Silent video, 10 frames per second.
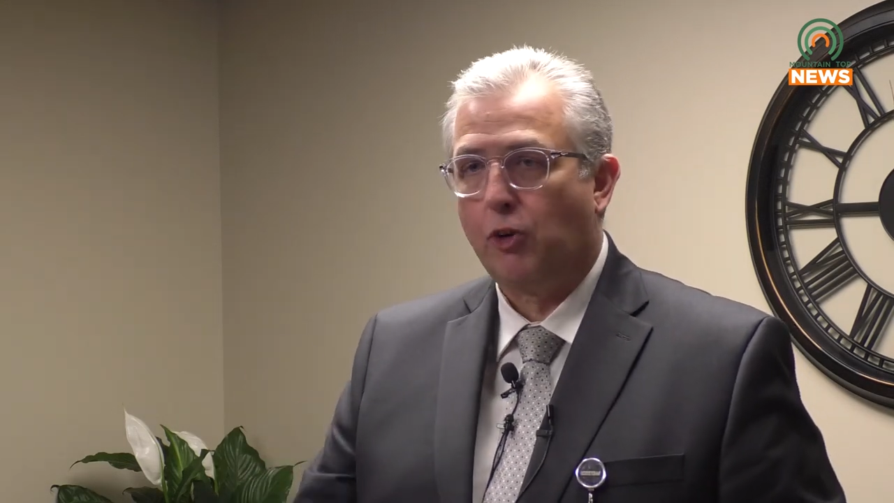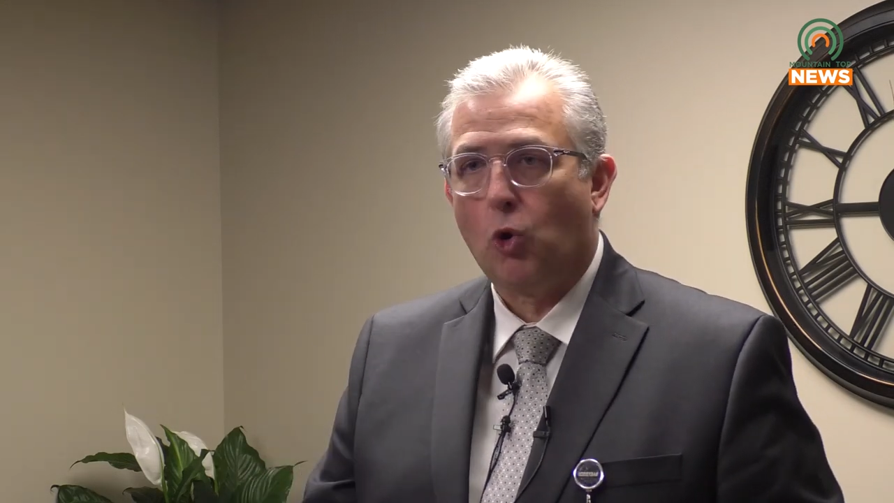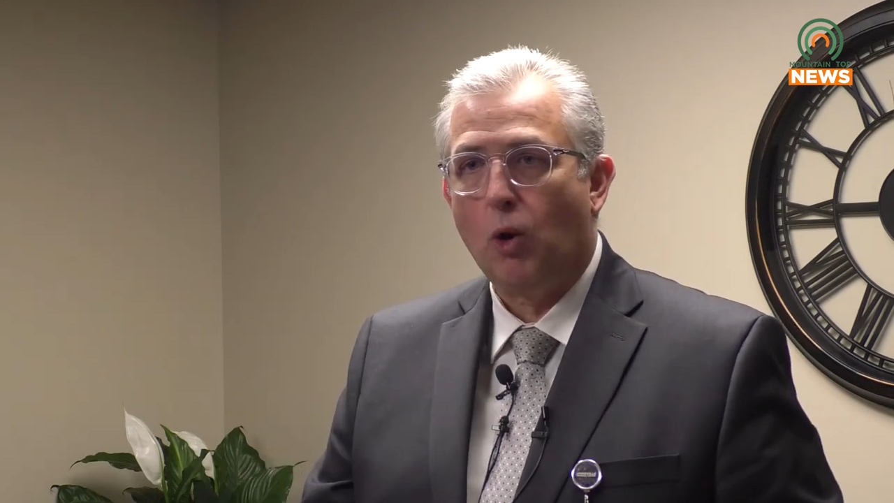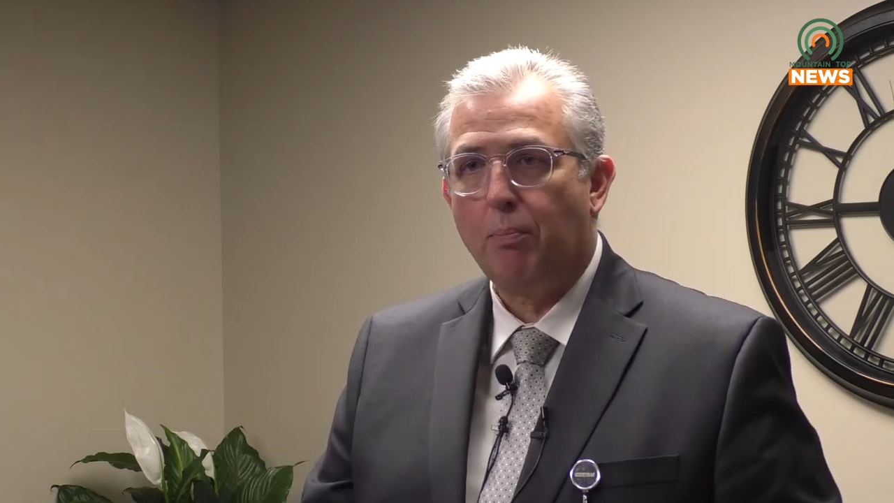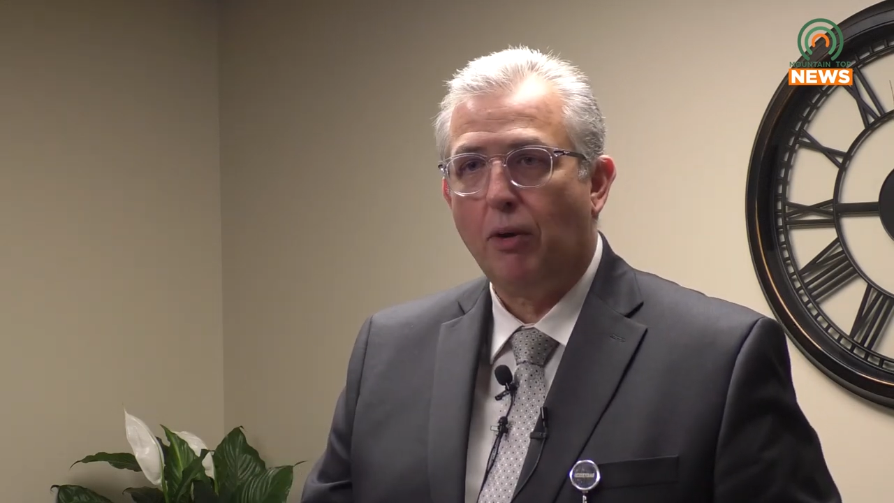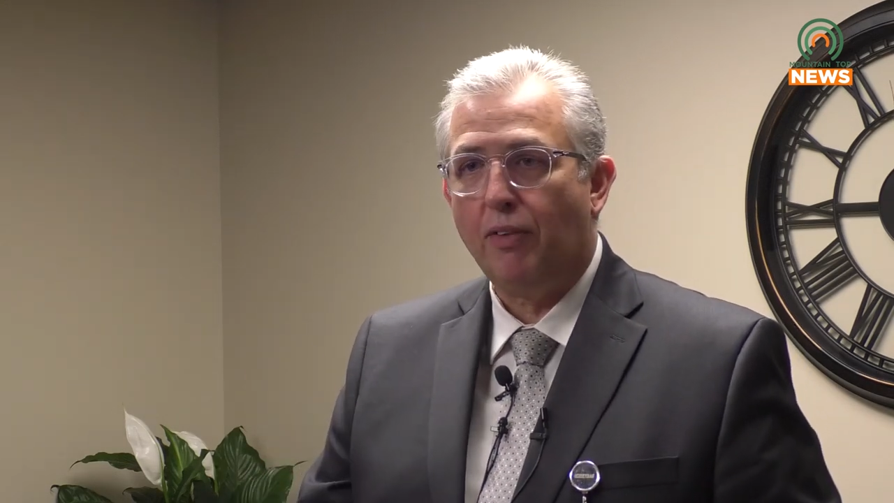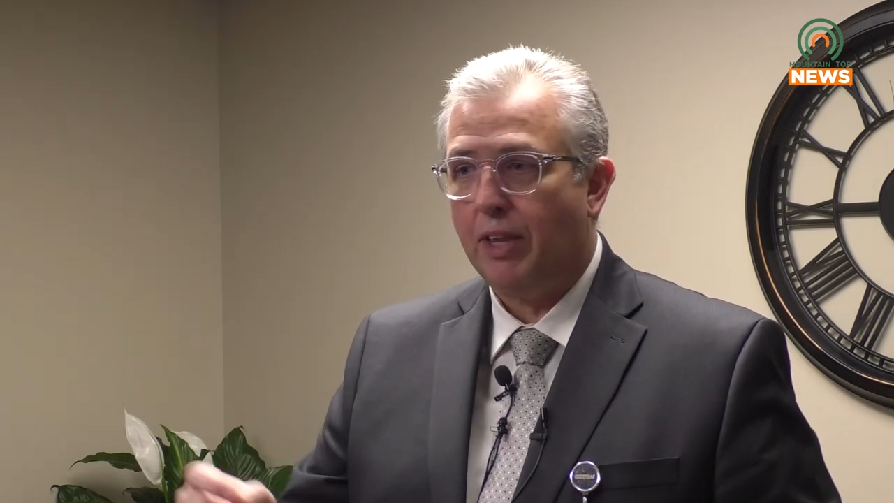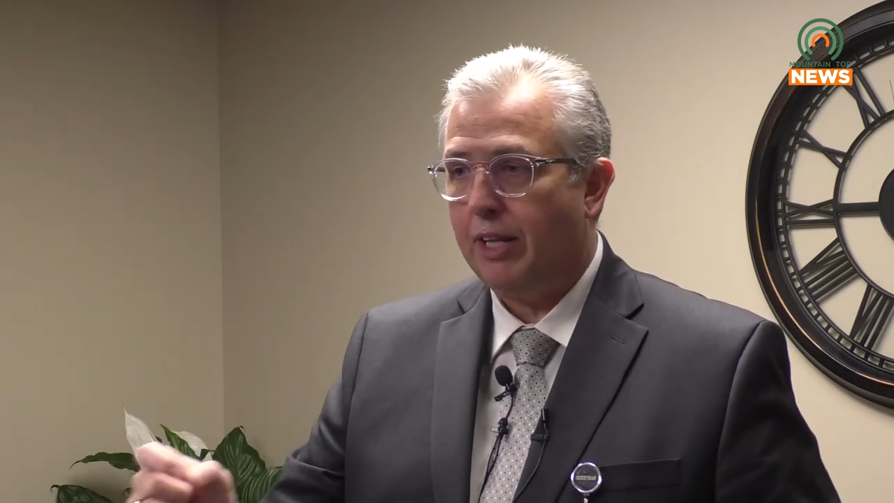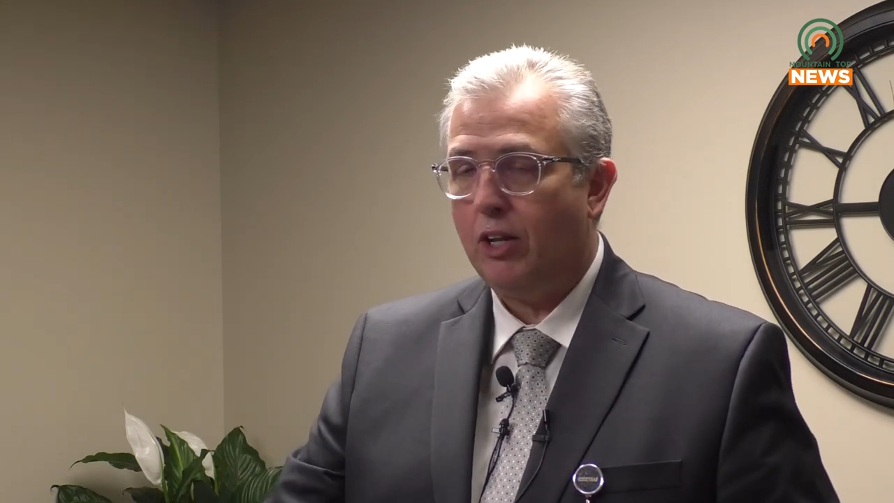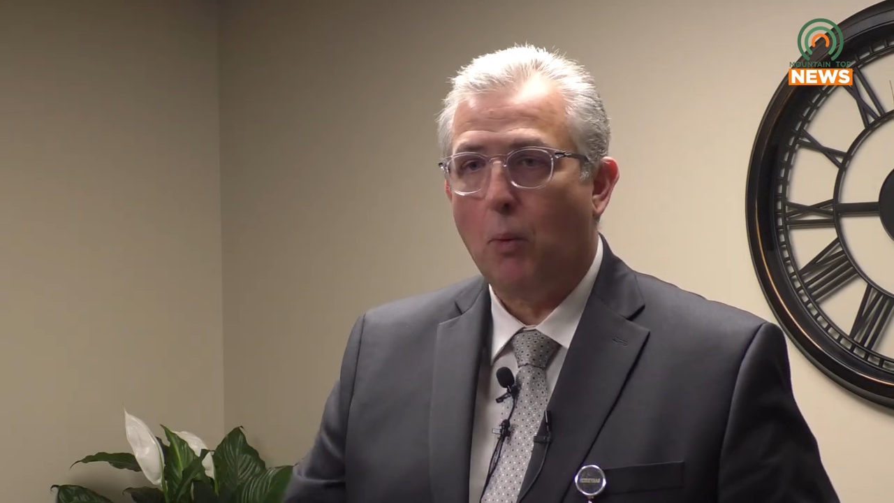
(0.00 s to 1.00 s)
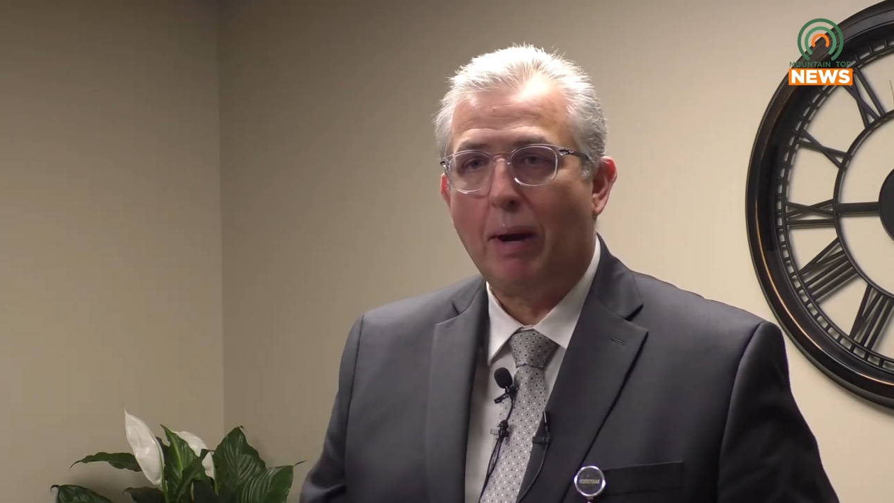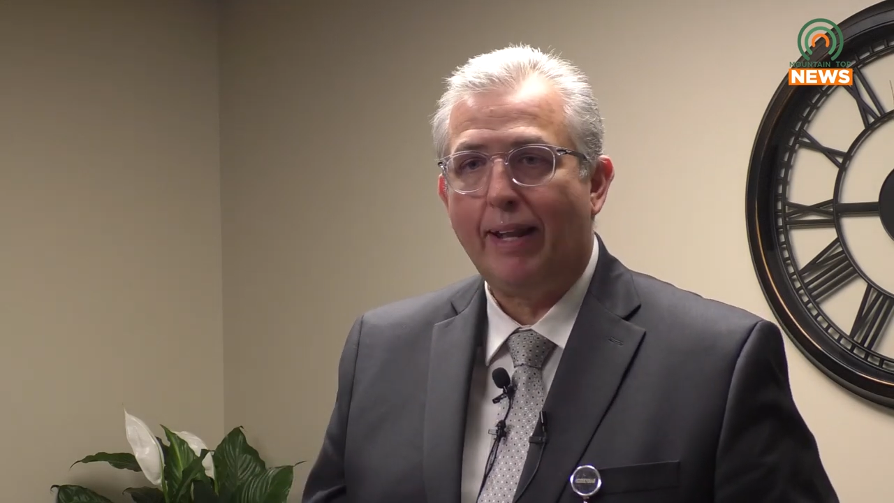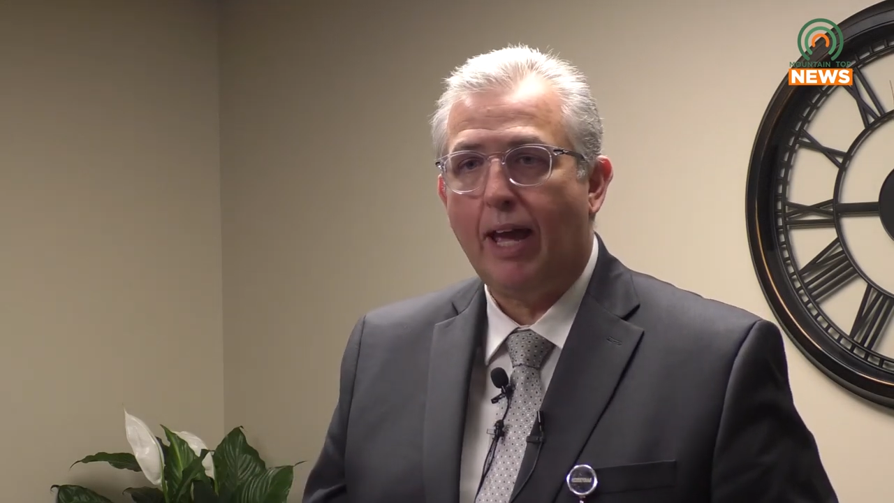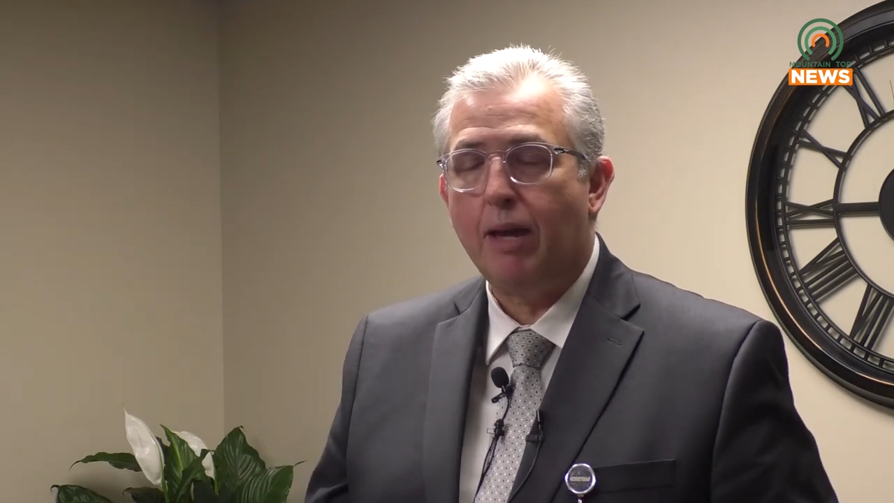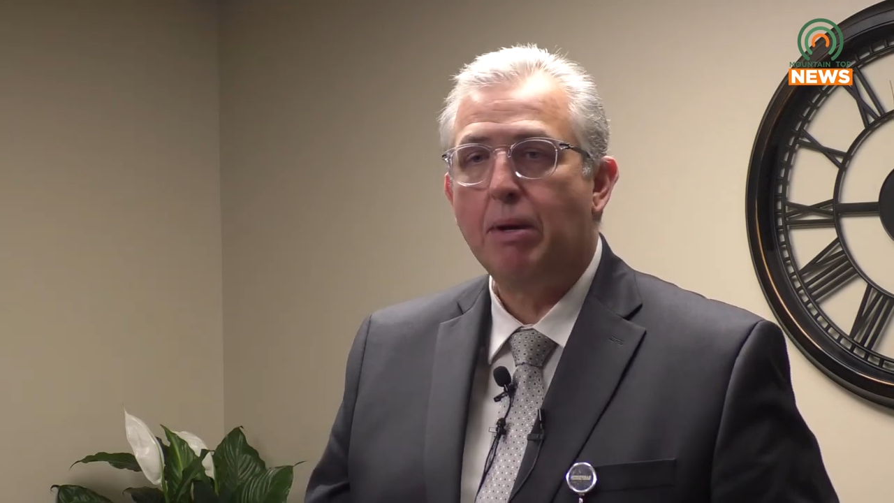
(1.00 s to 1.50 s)
grew up with, that they know by
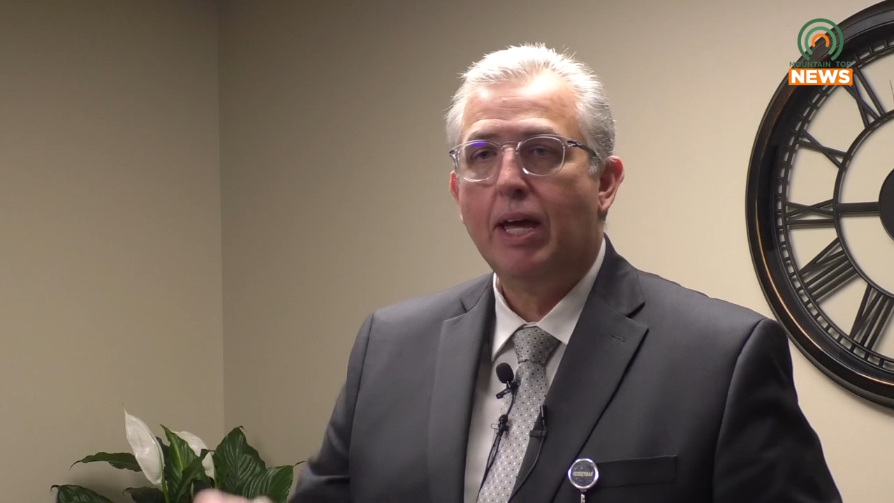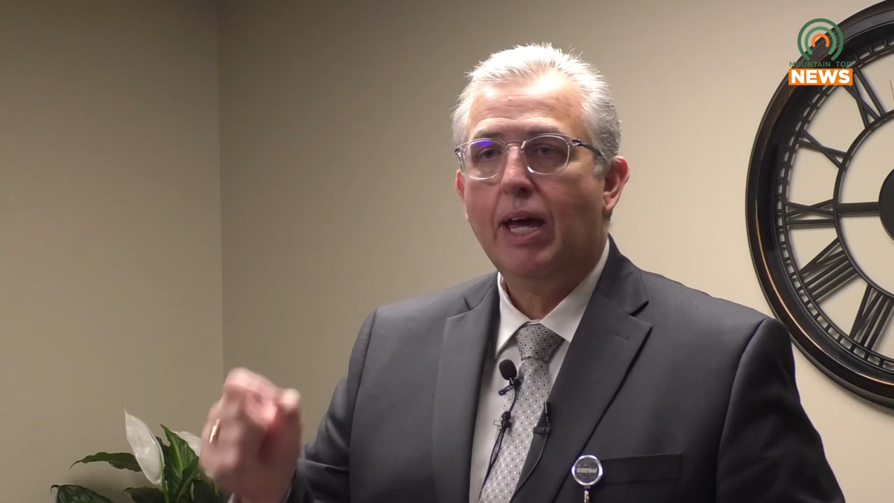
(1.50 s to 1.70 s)
name,